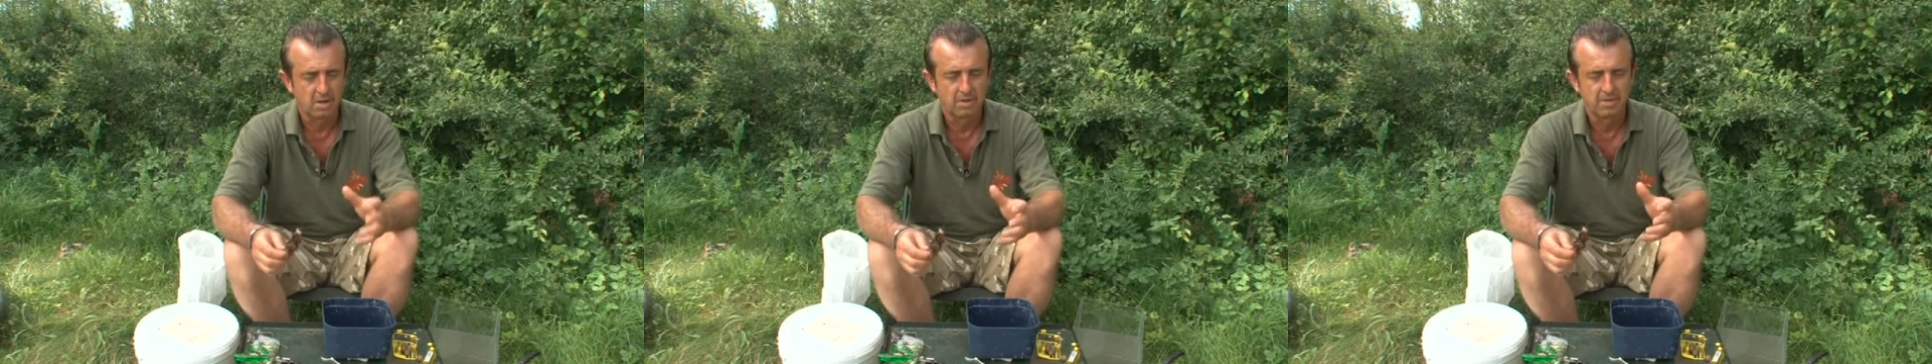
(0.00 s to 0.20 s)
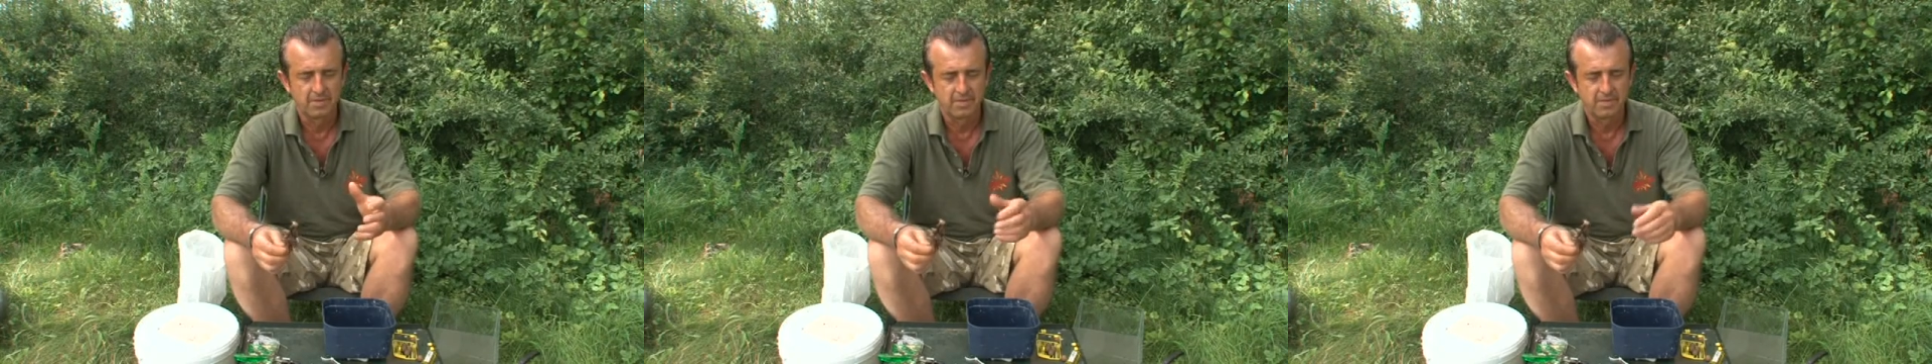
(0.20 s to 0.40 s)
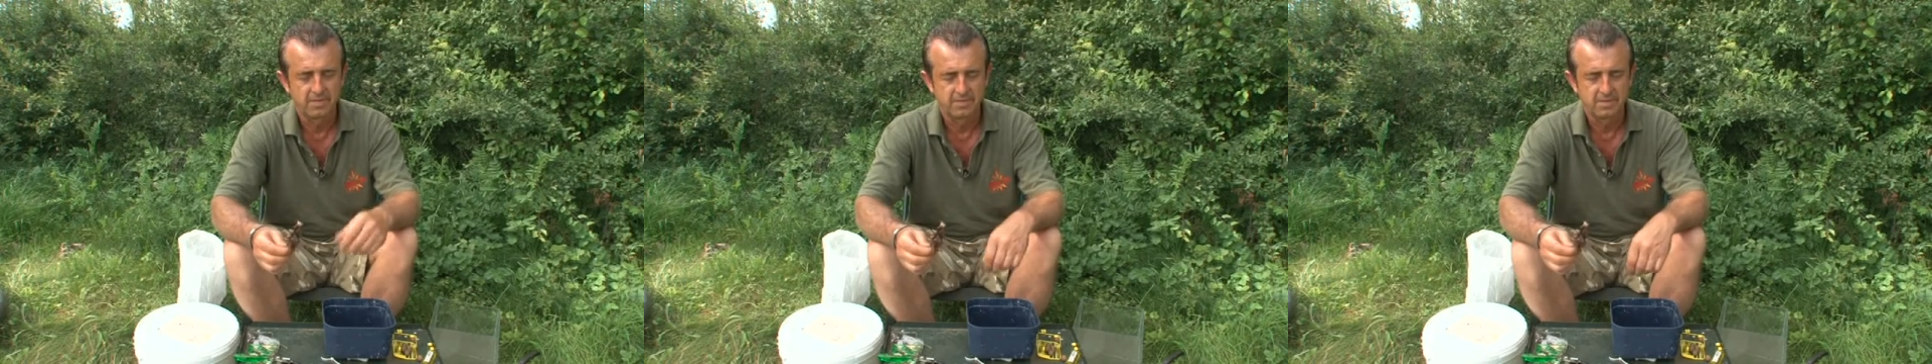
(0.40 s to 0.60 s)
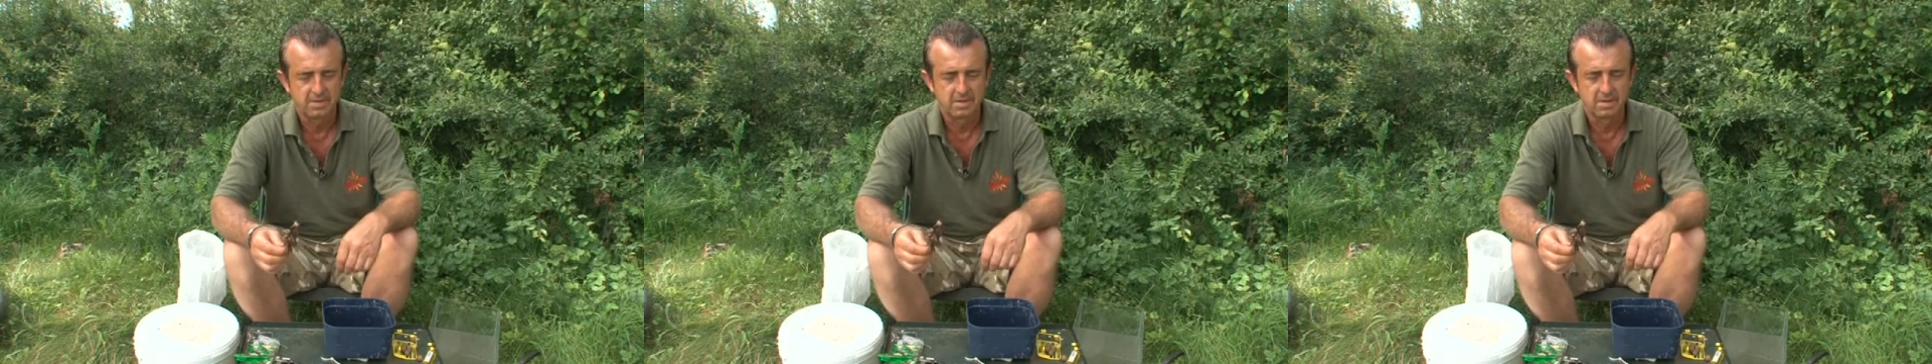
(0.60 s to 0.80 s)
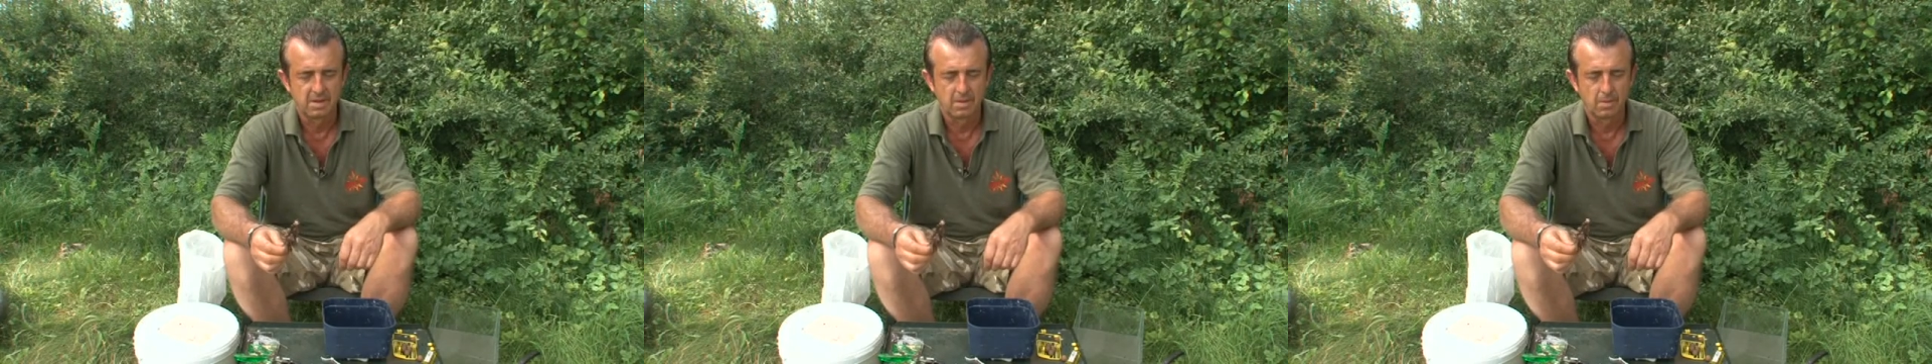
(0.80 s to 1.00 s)

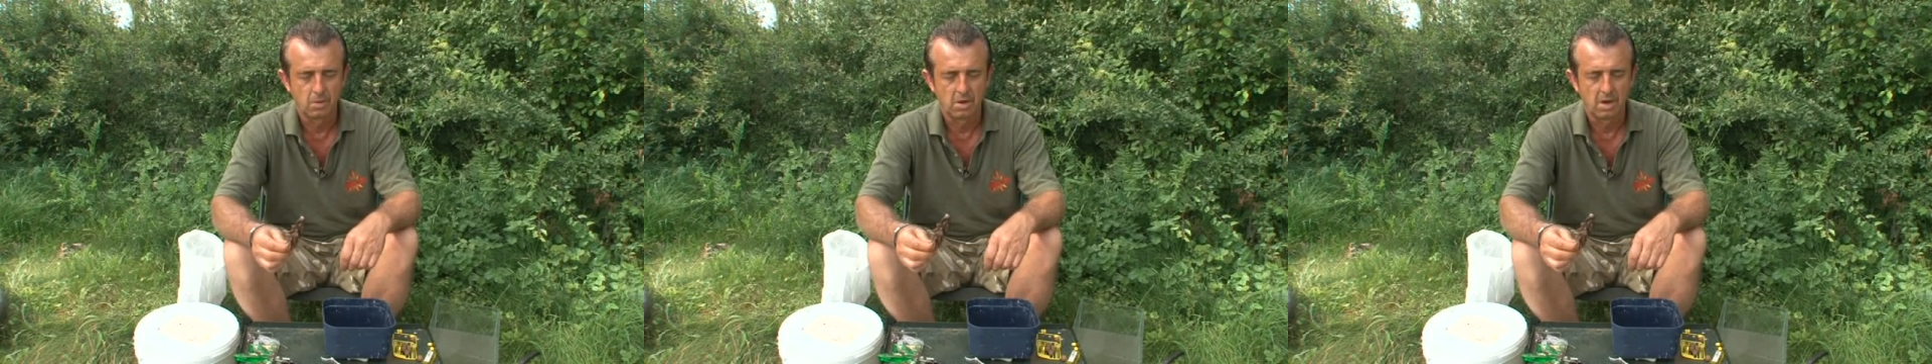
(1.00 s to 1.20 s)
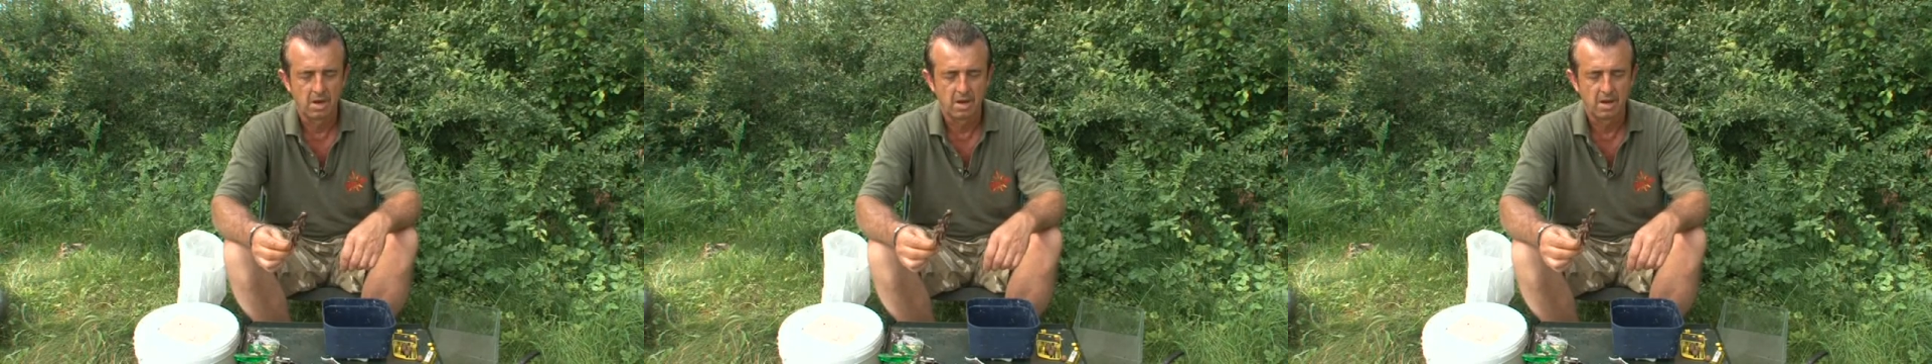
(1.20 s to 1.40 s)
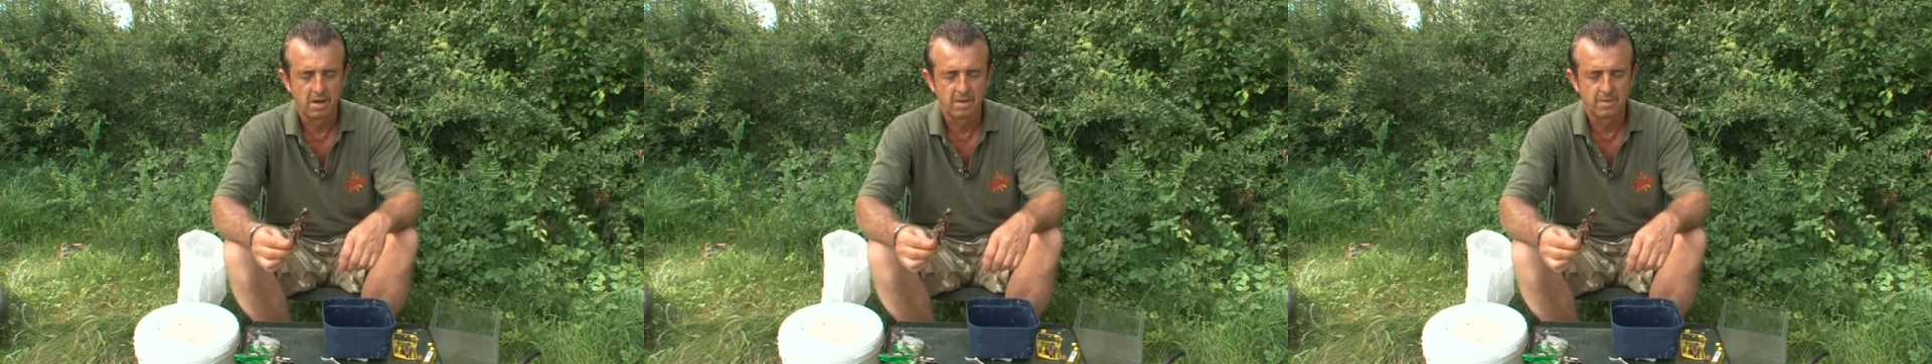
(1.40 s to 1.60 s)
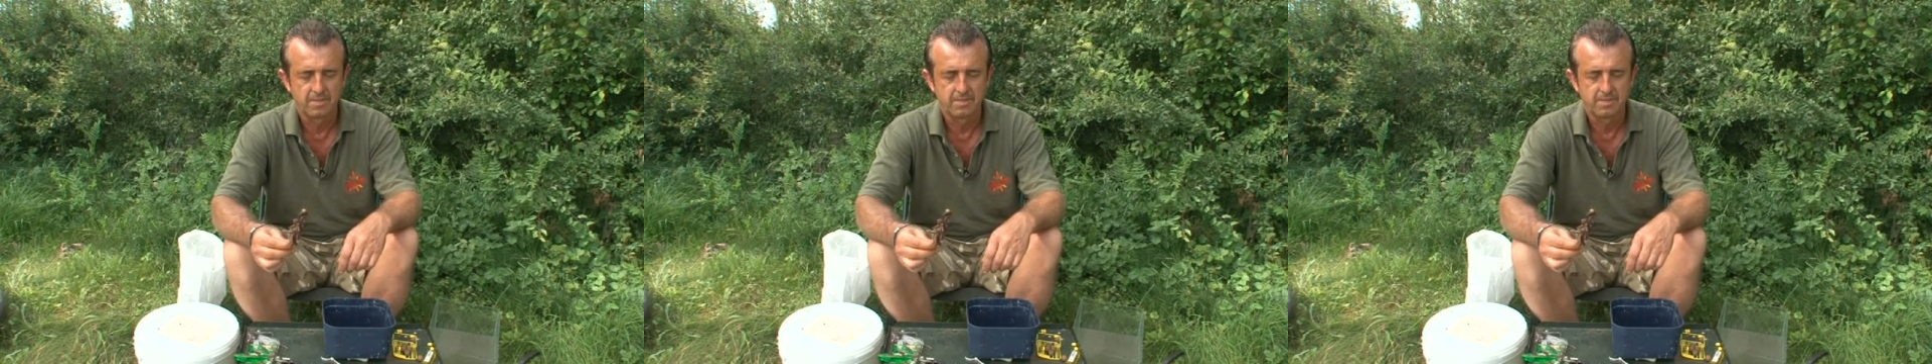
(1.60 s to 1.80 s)
of